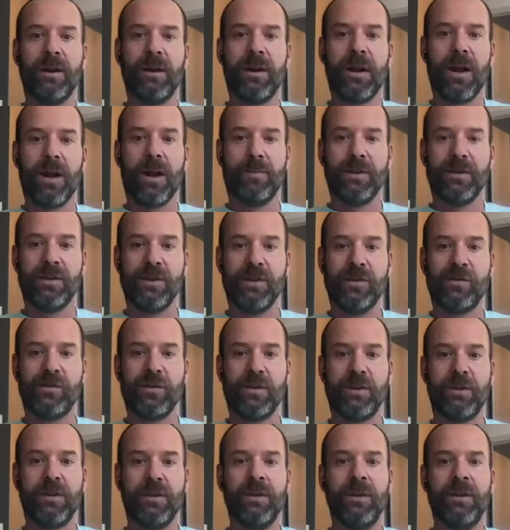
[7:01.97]

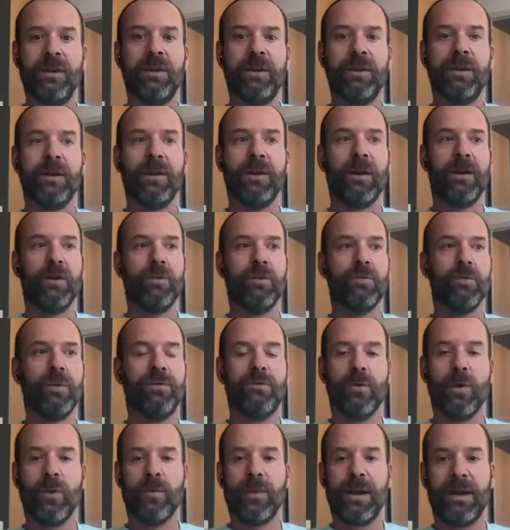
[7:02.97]
competition,
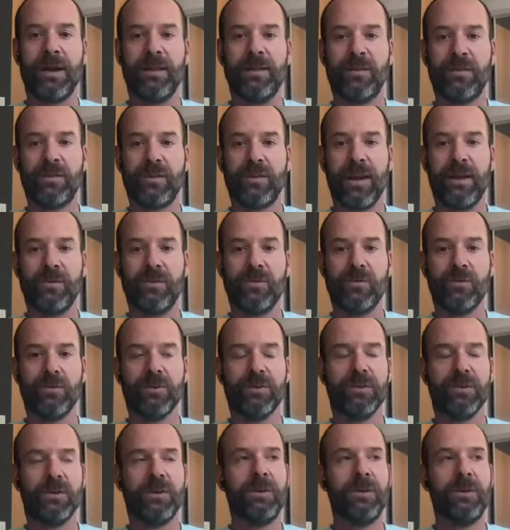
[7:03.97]
reformatted the schedule,